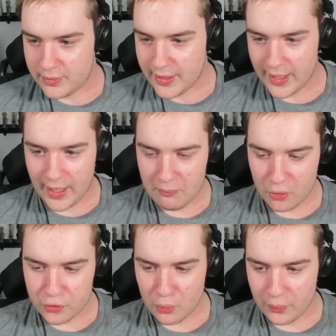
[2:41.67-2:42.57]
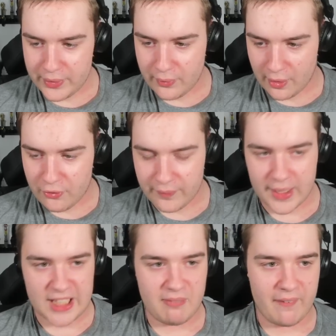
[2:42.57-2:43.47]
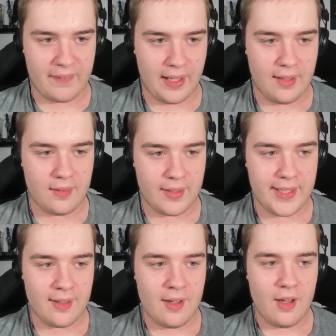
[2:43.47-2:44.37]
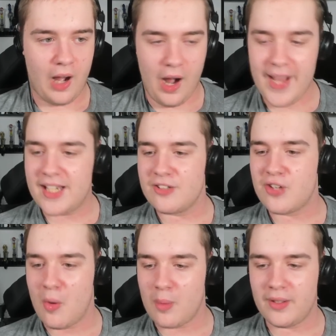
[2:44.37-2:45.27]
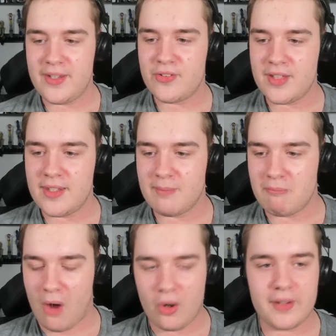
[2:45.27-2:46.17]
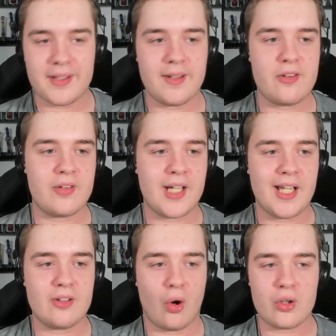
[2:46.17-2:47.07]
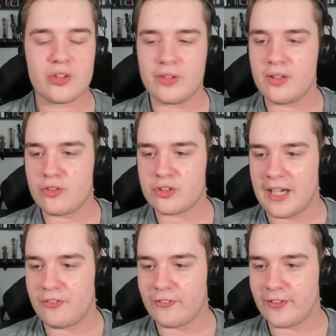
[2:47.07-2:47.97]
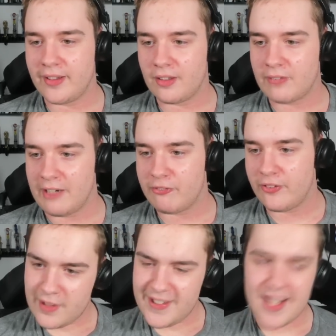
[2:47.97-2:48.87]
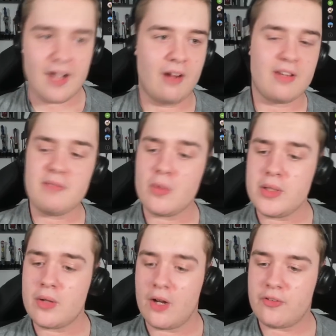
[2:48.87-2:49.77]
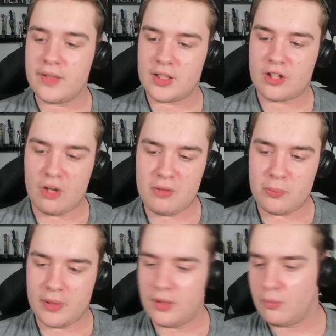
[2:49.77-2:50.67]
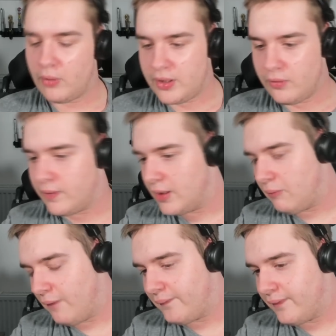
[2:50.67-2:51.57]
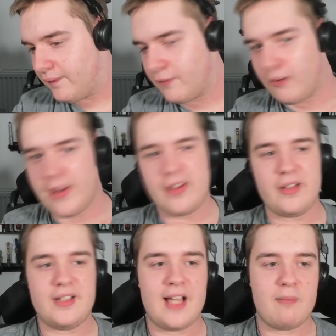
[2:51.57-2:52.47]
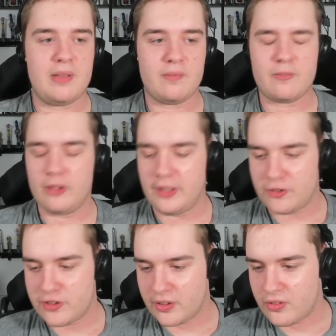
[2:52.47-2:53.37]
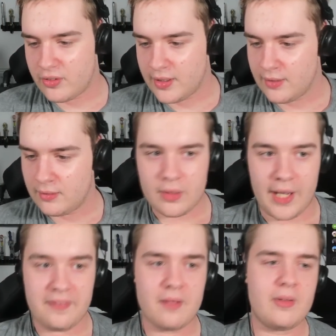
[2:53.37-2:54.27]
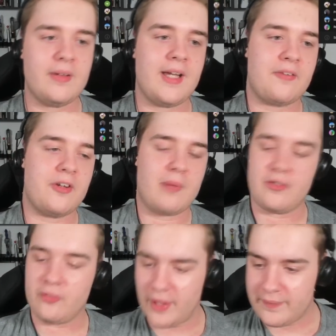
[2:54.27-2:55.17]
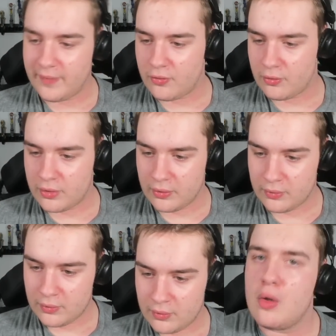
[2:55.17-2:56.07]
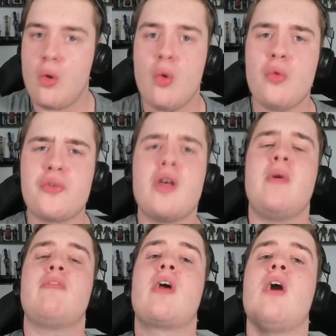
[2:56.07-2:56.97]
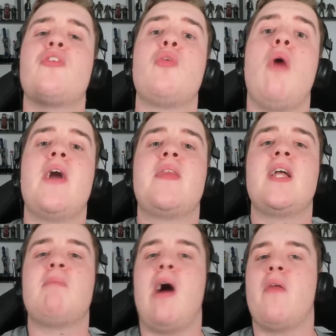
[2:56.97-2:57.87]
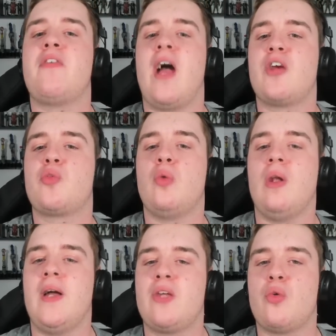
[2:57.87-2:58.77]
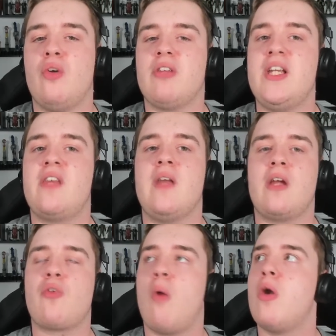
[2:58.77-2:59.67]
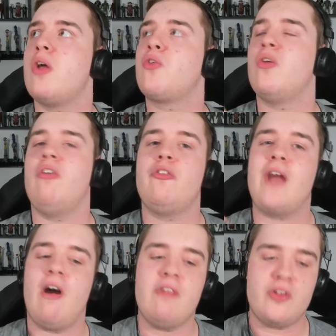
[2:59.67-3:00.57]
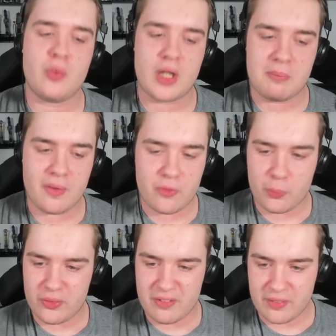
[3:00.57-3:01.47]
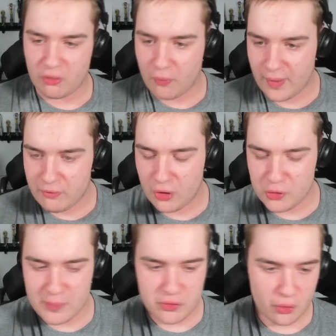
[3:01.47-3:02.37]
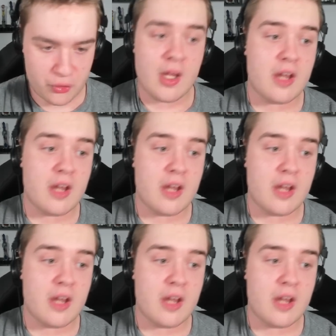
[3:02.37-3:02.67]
Yeah, I'm not sure what you guys are thinking about that. Like, I could totally see them mockingly singing Doctor in Distress as a little reference. Yeah, let me know what you guys think in the comments below, what you think about the Reddit leak. That'd be really interesting to see. I think we only got three specials. I think so too. Also, in regards to what I think about this actual, like, sort of leak thing, so I want to sort of delve into a couple of the specifics that I forgot to mention on stream.